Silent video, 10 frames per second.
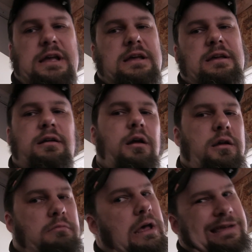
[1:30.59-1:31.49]
Hey, you know,
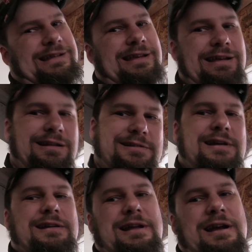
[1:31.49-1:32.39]
you might need to
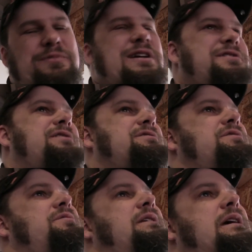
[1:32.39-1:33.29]
check tire pressures.
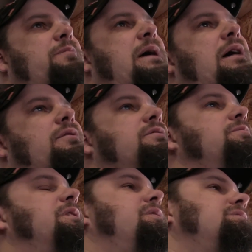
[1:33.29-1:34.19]
It's only down a
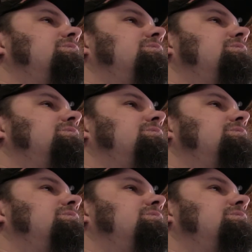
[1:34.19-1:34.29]
pound, but